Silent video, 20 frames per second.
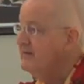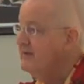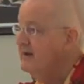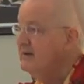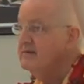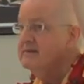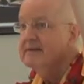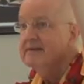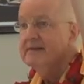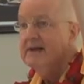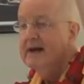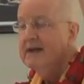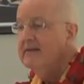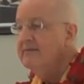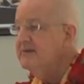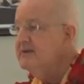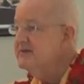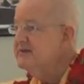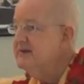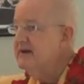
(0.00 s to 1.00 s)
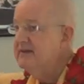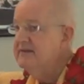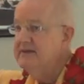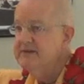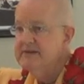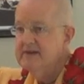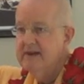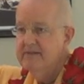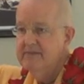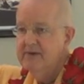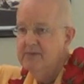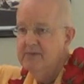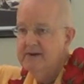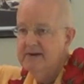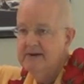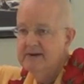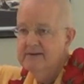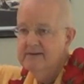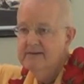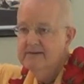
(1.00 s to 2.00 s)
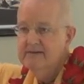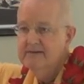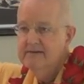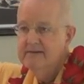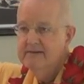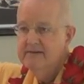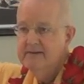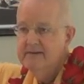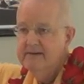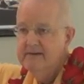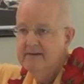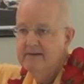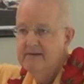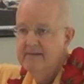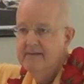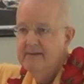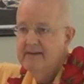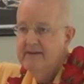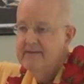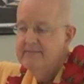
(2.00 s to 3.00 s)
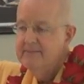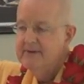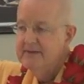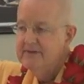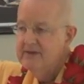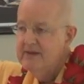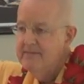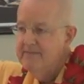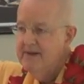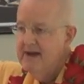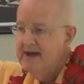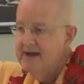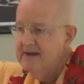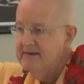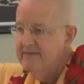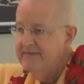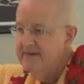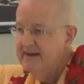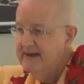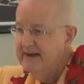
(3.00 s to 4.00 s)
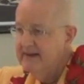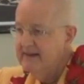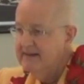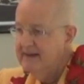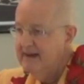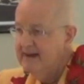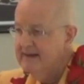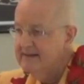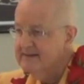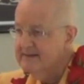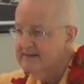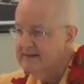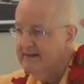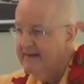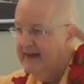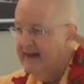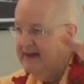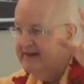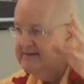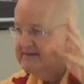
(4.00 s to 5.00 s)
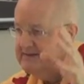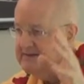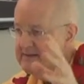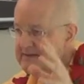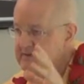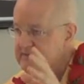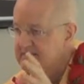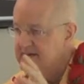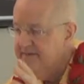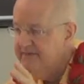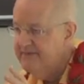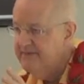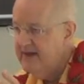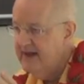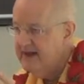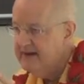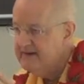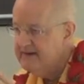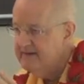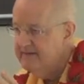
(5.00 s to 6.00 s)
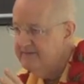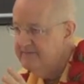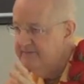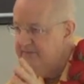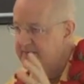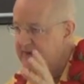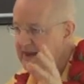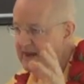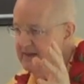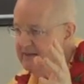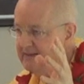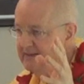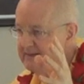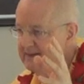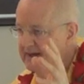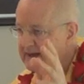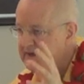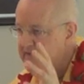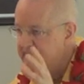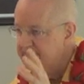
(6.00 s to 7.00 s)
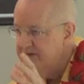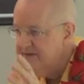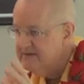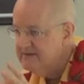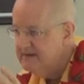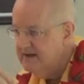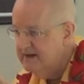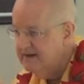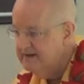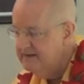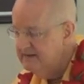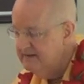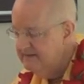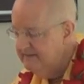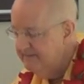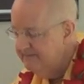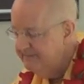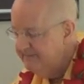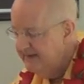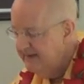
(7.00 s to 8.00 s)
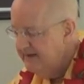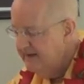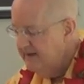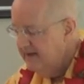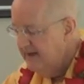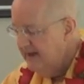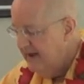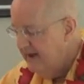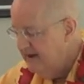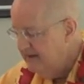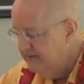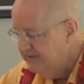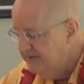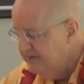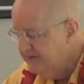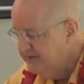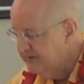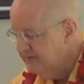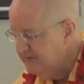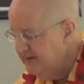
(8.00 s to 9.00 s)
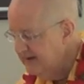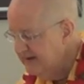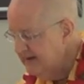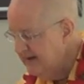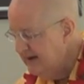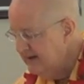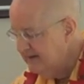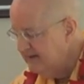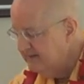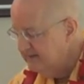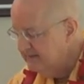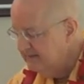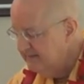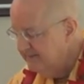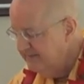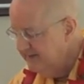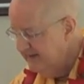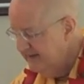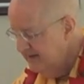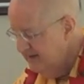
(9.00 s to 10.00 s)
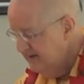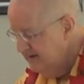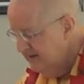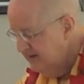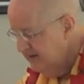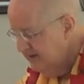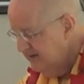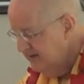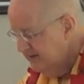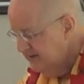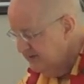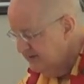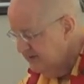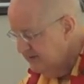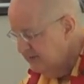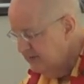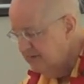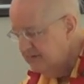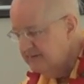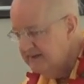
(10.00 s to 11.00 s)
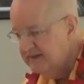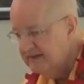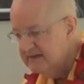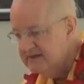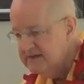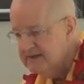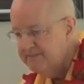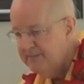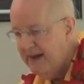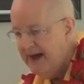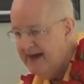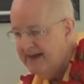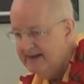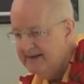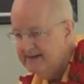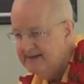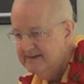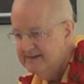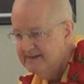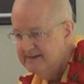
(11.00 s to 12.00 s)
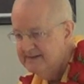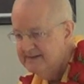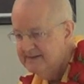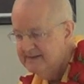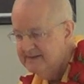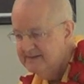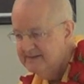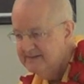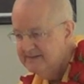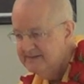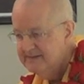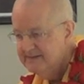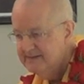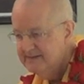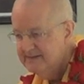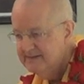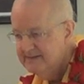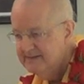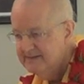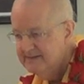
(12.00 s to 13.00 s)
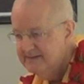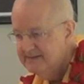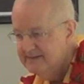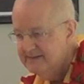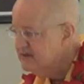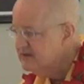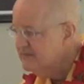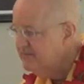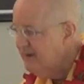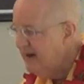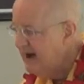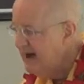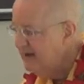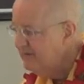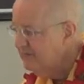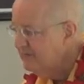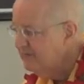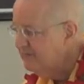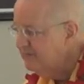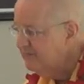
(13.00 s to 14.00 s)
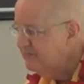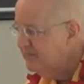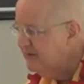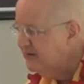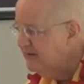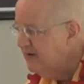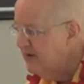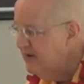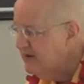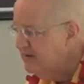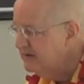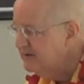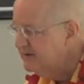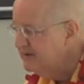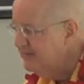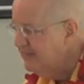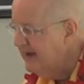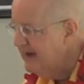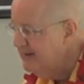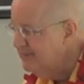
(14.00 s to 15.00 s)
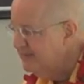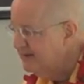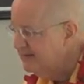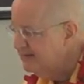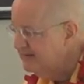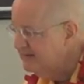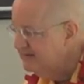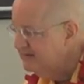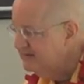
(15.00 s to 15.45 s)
there's the light of the sun that's everywhere, but the magnifying glass has this effect of bringing the light of the sun held at the right angle to a little spot. The spot would burn a hole in the paper.